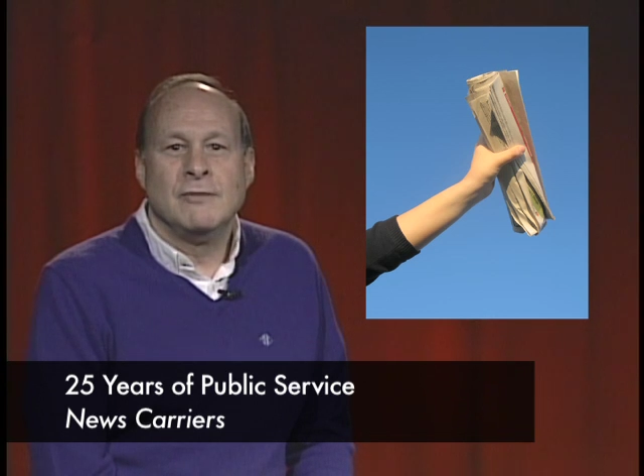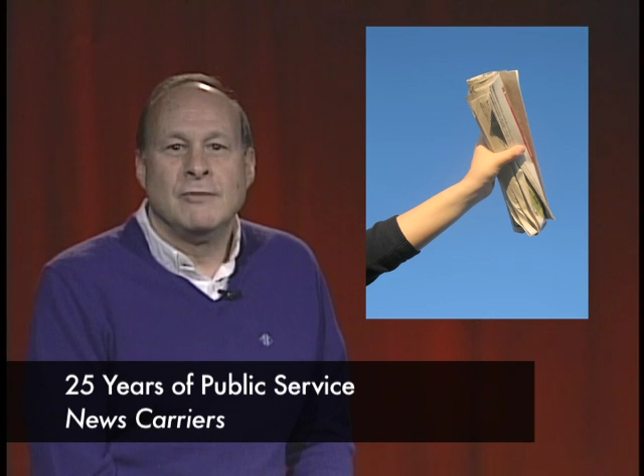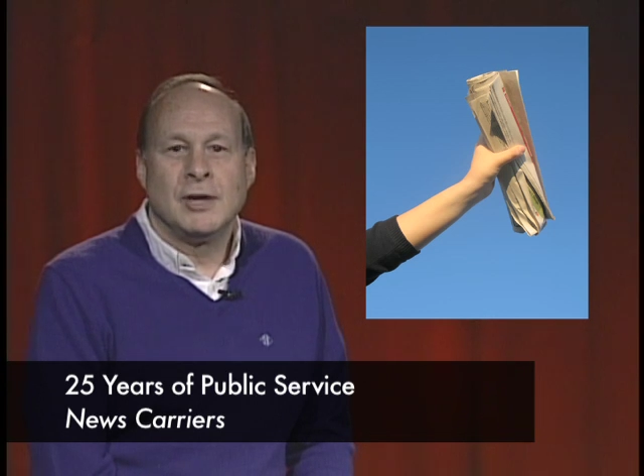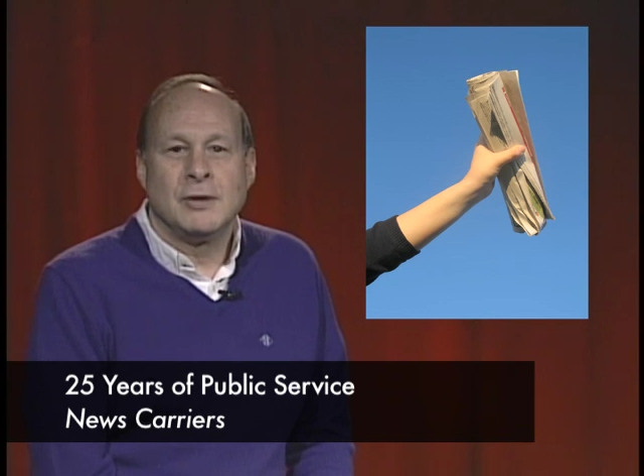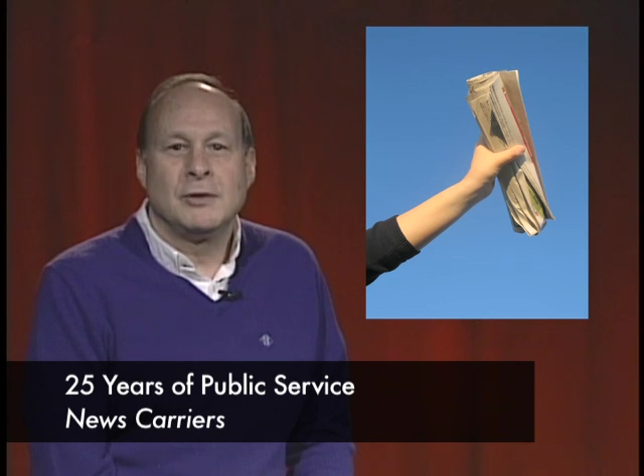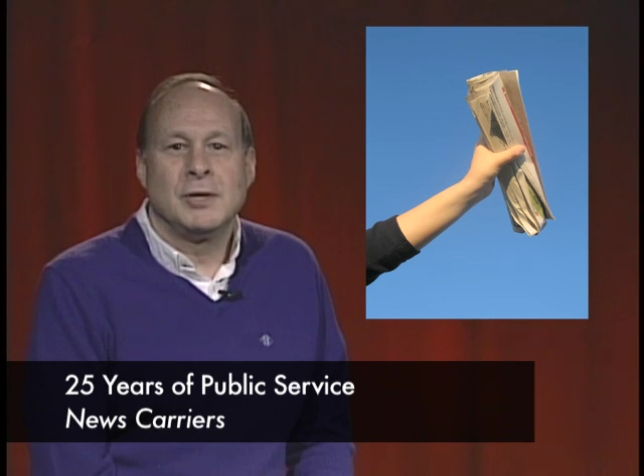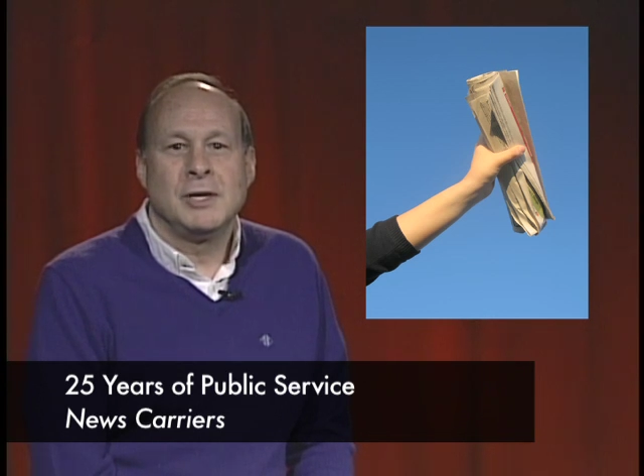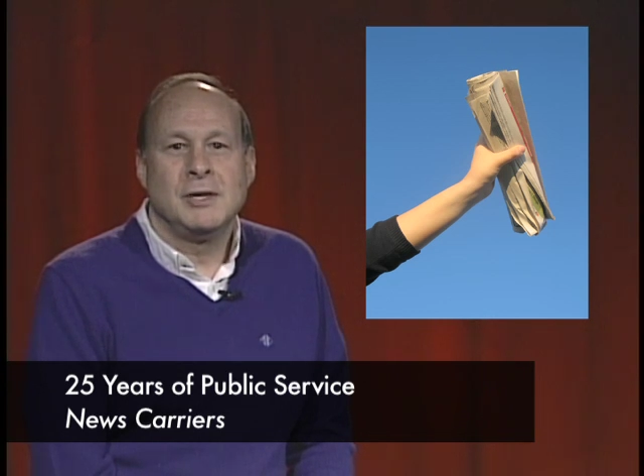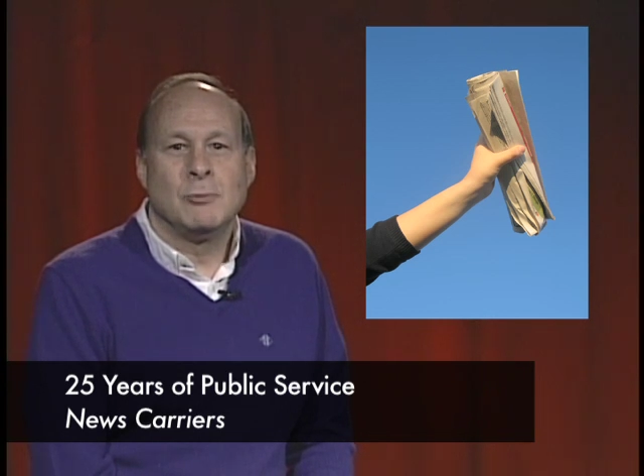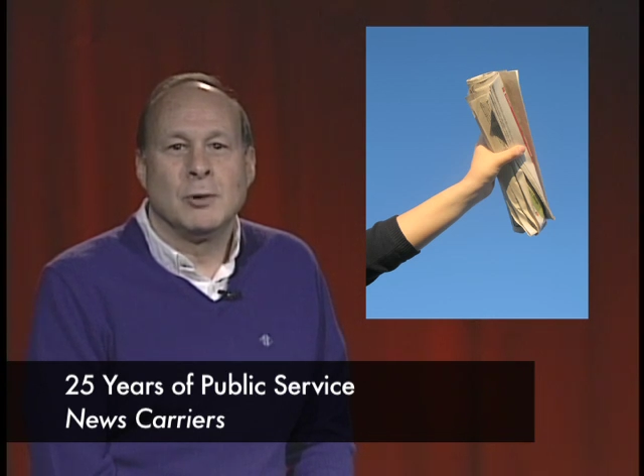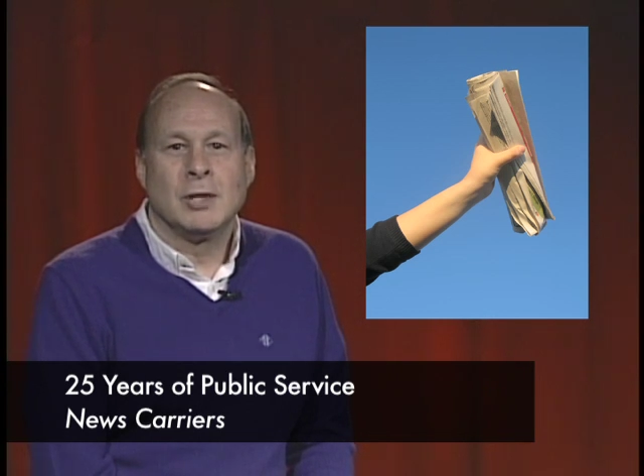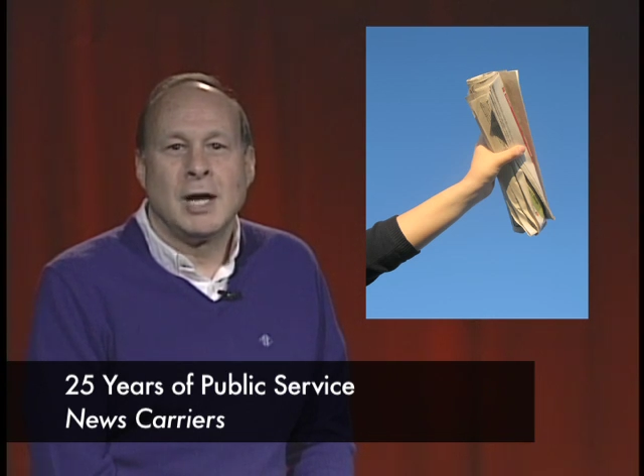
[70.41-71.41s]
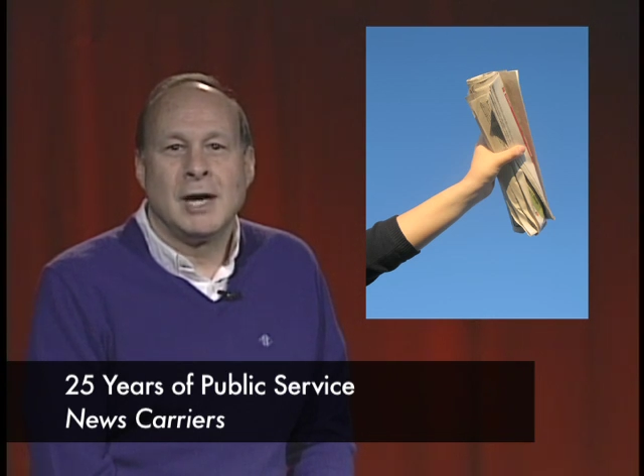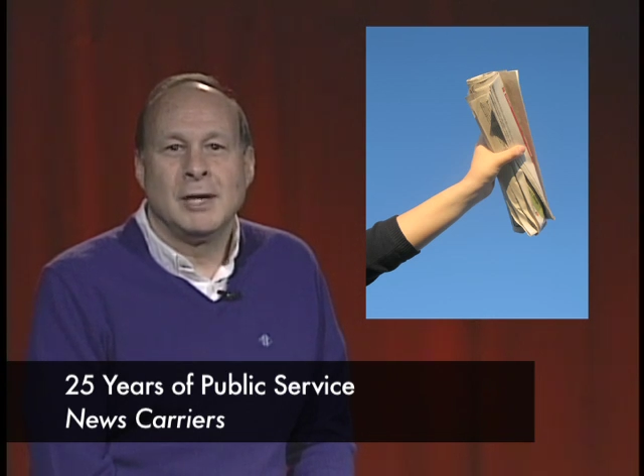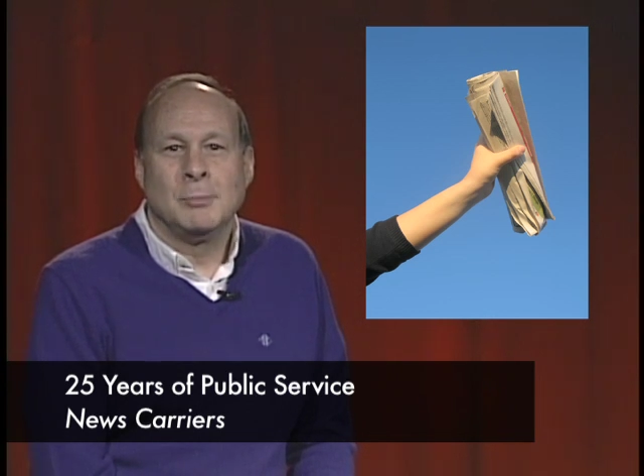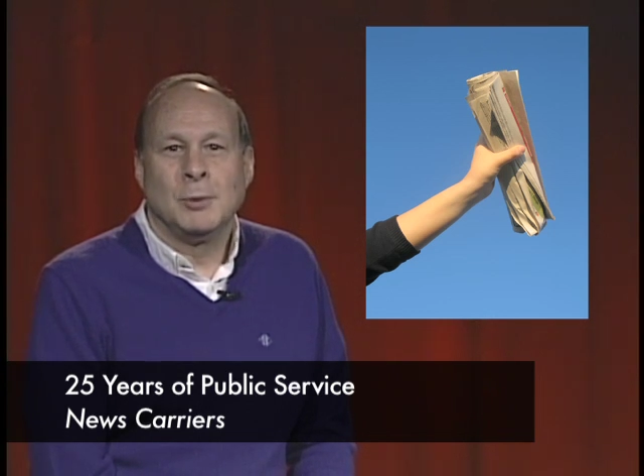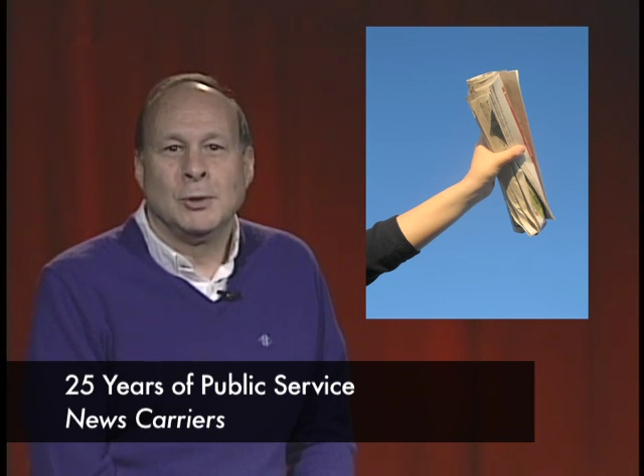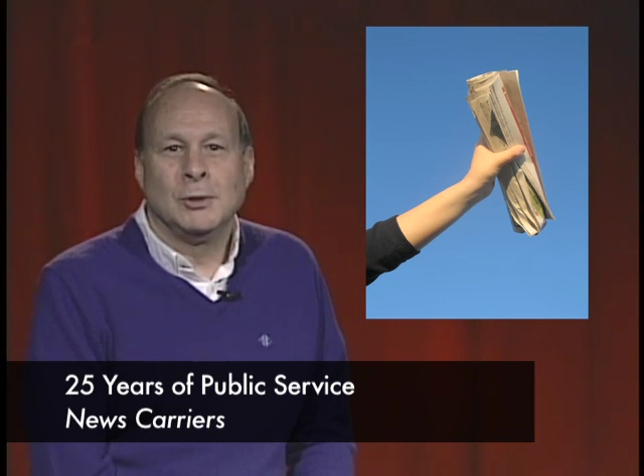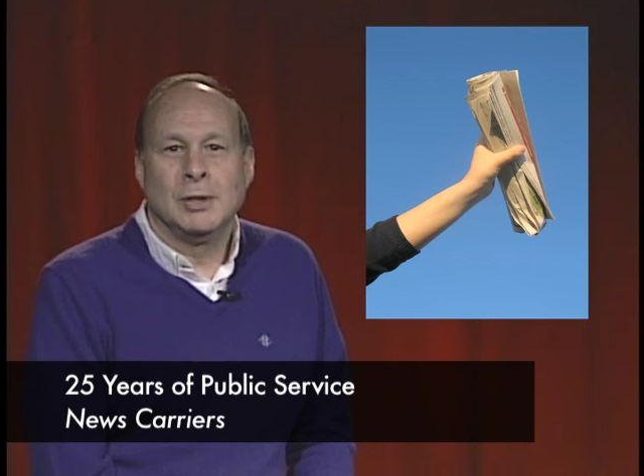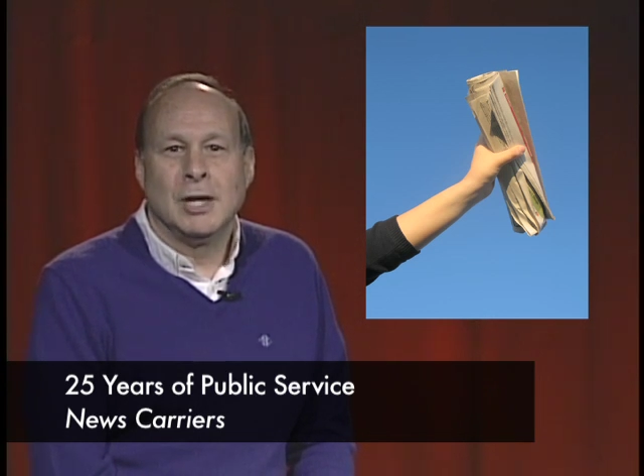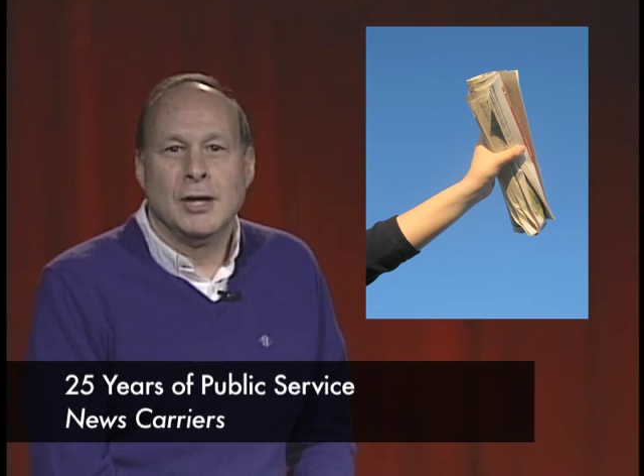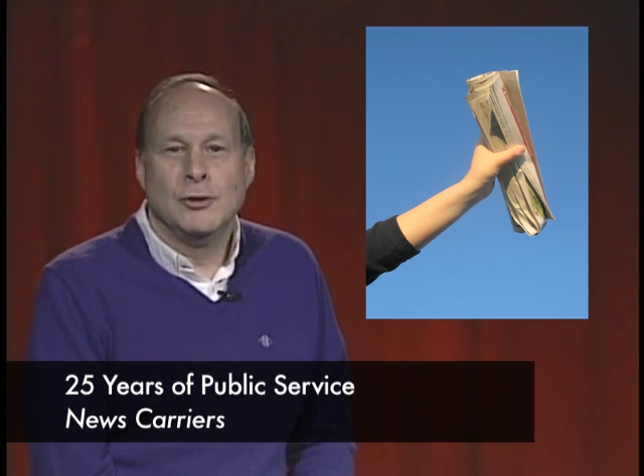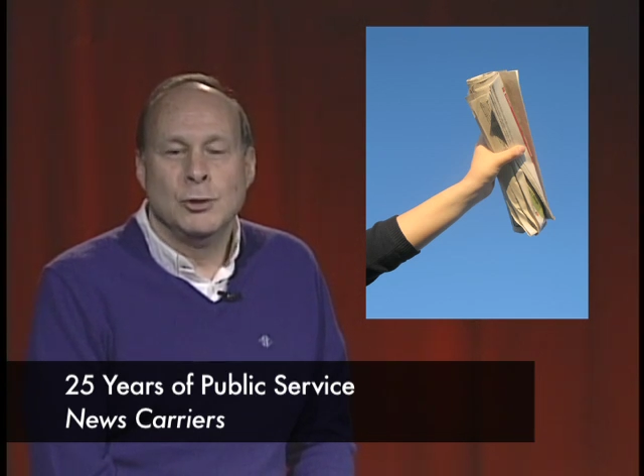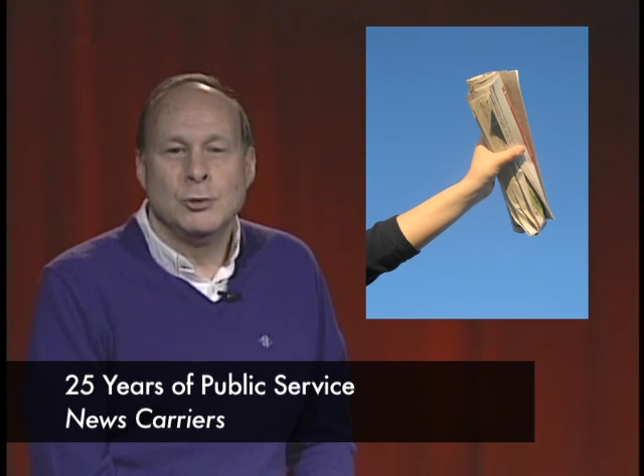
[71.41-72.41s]
very reliable
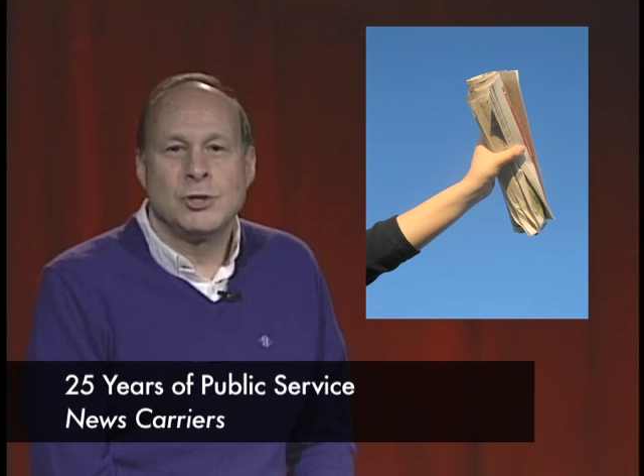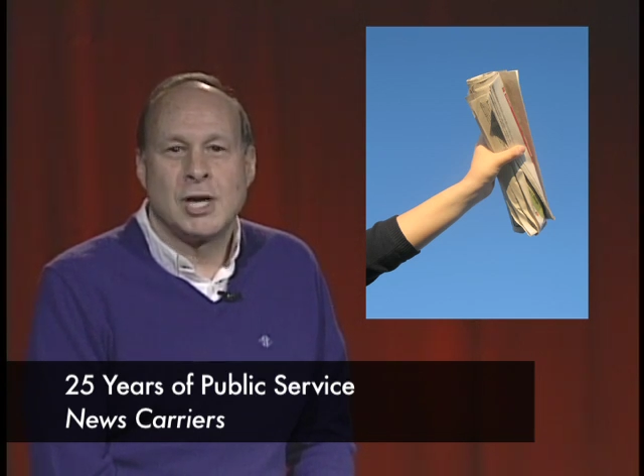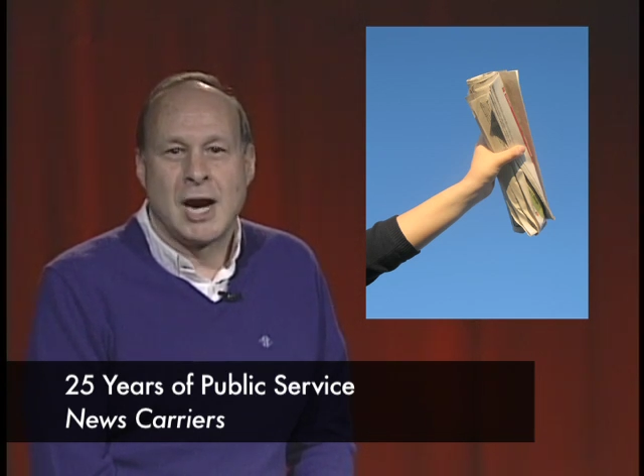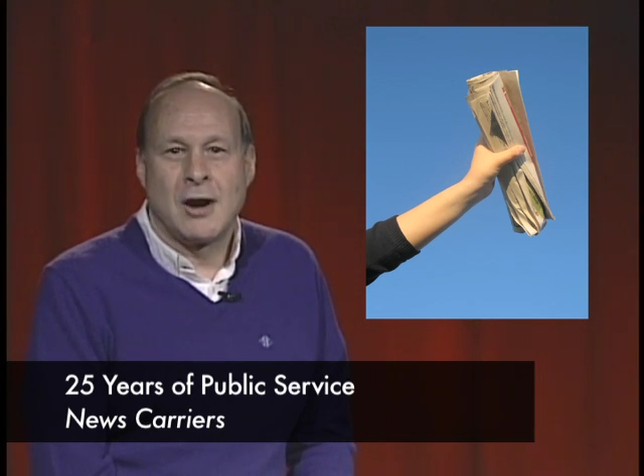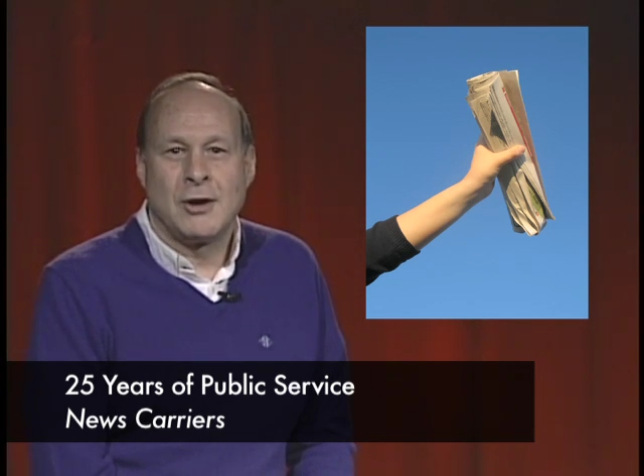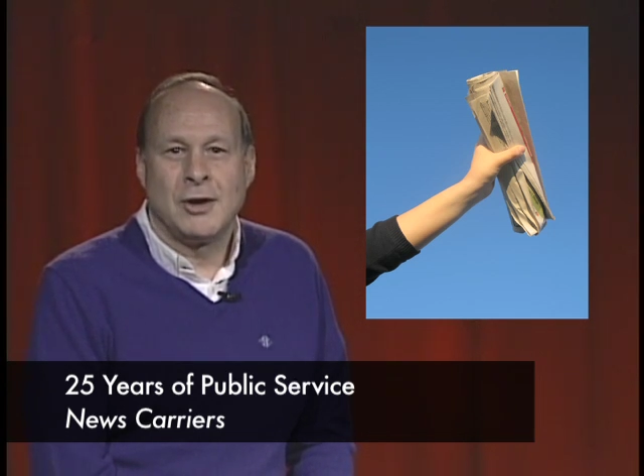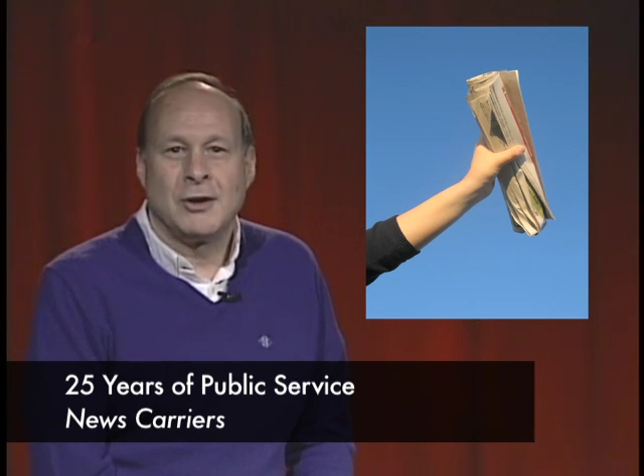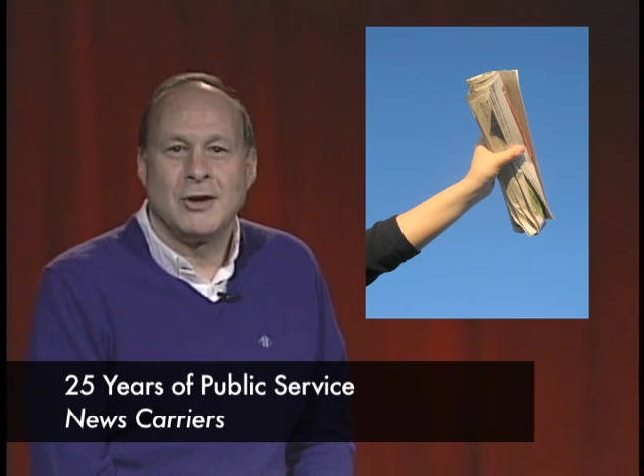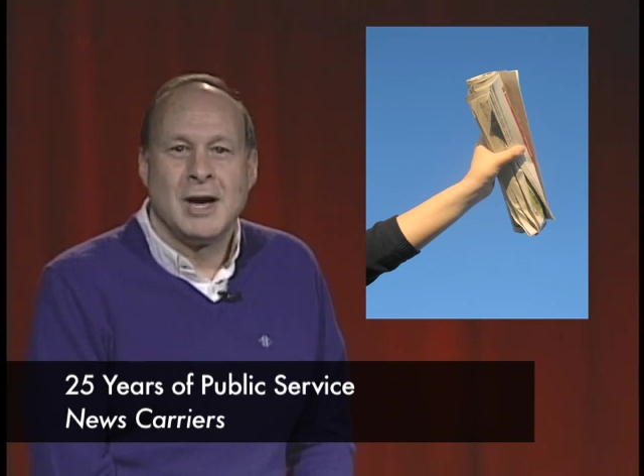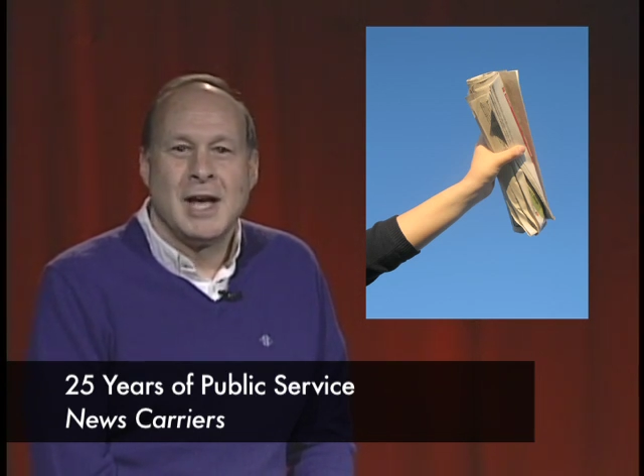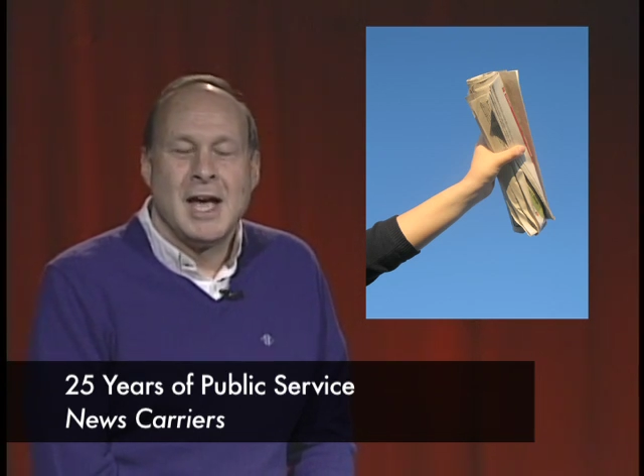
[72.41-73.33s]
uh, news carrier